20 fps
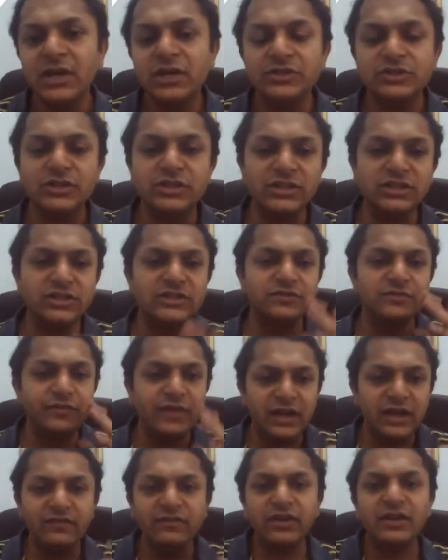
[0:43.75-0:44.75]
So this is
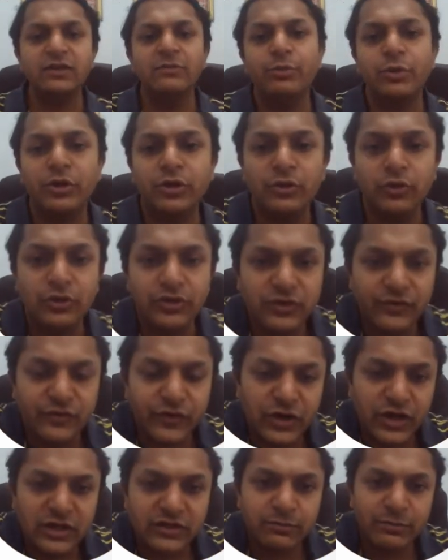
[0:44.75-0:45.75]
very important question
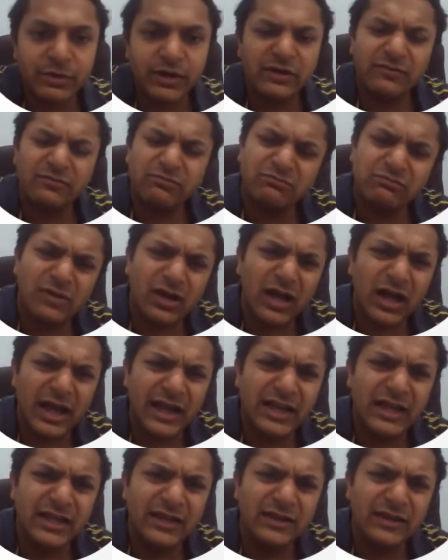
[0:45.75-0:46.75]
for us, but
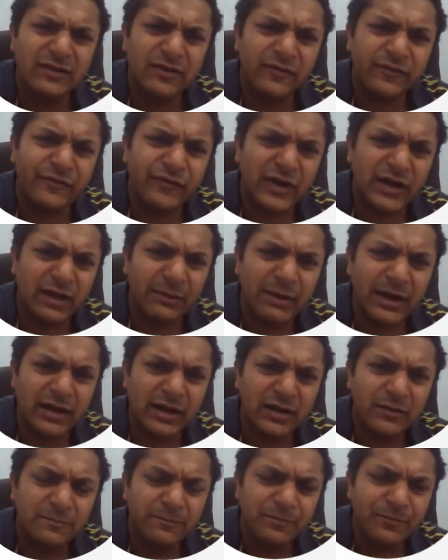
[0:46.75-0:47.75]
highly
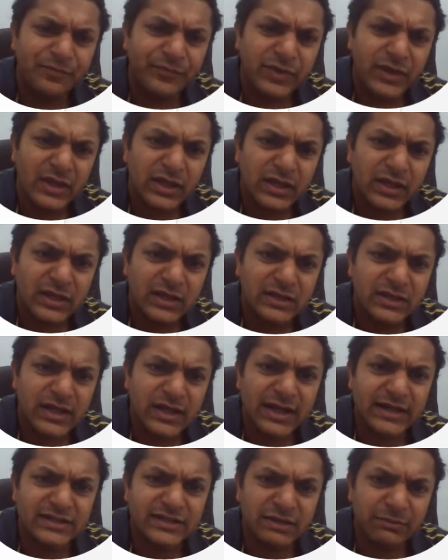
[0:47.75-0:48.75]
fundamental
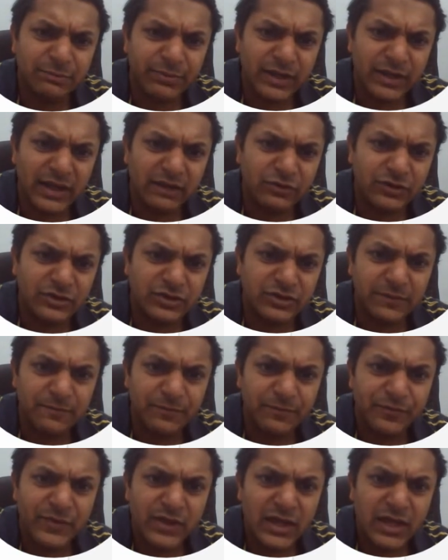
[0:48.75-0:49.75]
and simple, I would say.
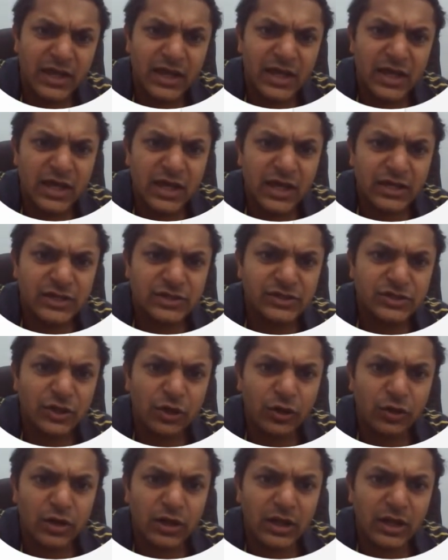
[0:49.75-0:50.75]

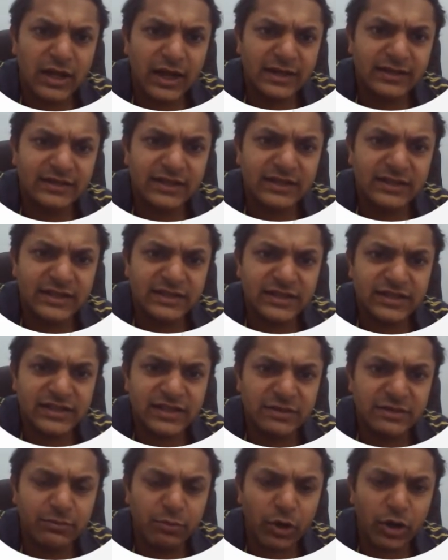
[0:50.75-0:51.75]
So let us say this is
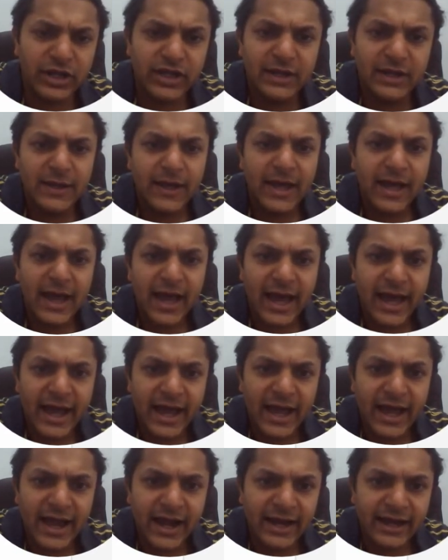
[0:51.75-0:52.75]
the body,
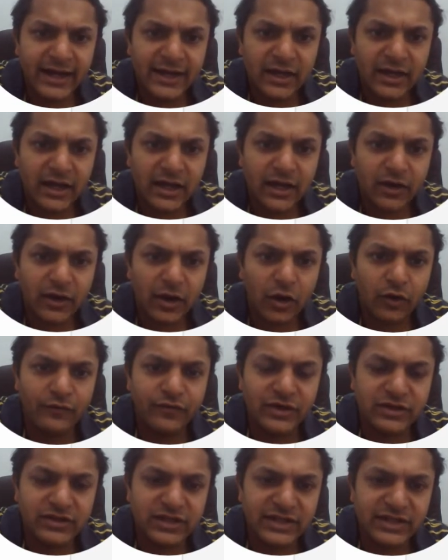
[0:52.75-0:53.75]
and
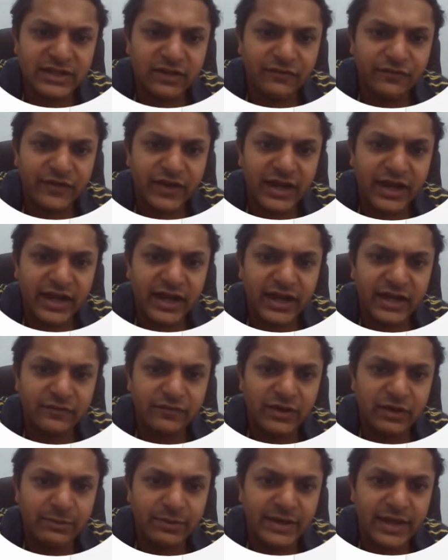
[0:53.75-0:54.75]
obviously the weight
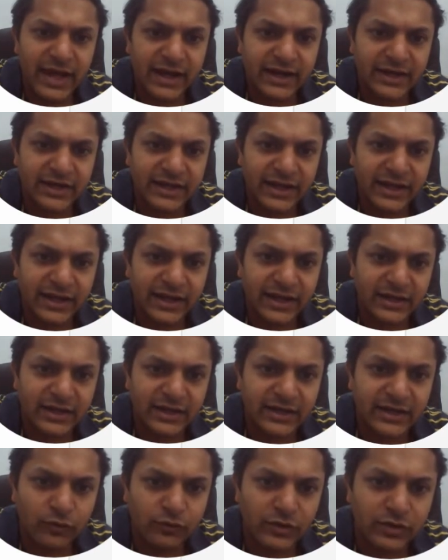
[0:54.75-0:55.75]
will be acting
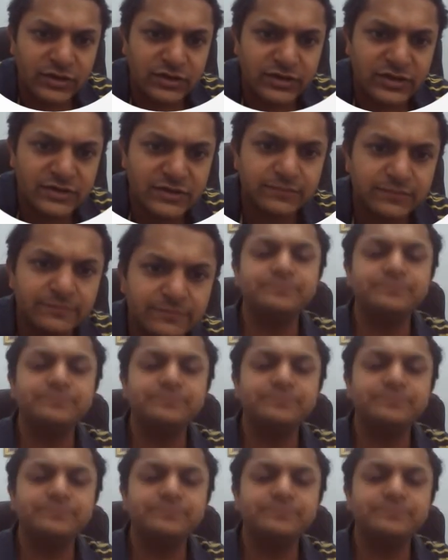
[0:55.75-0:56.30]
downwards.